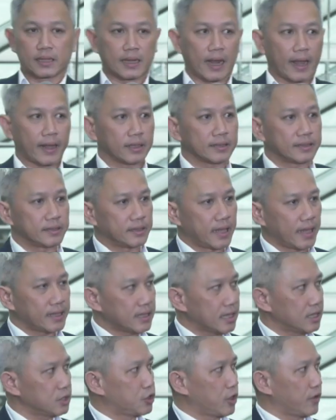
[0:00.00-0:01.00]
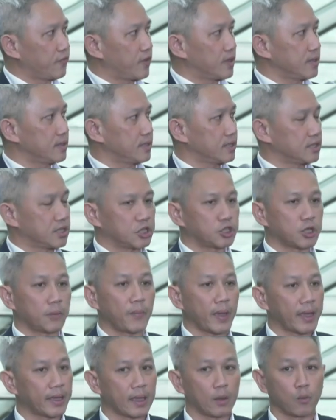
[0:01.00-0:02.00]
like data-driven
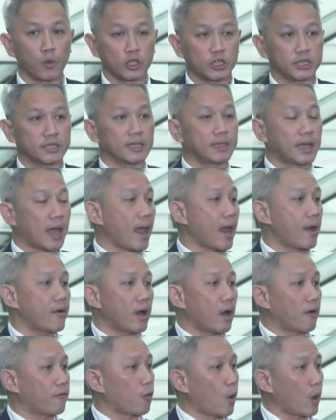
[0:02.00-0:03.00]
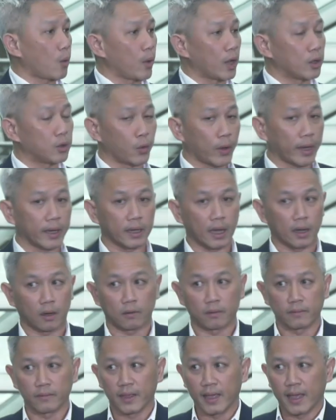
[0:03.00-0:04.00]
decision-making, which is in the era of what we are doing
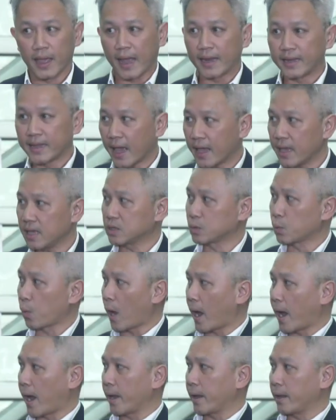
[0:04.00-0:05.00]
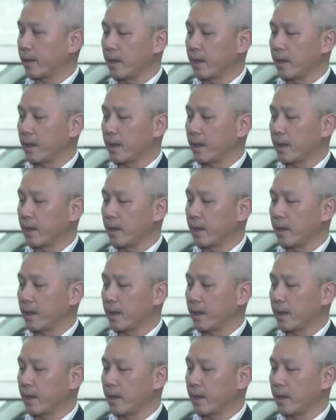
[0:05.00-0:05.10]
now. And that is why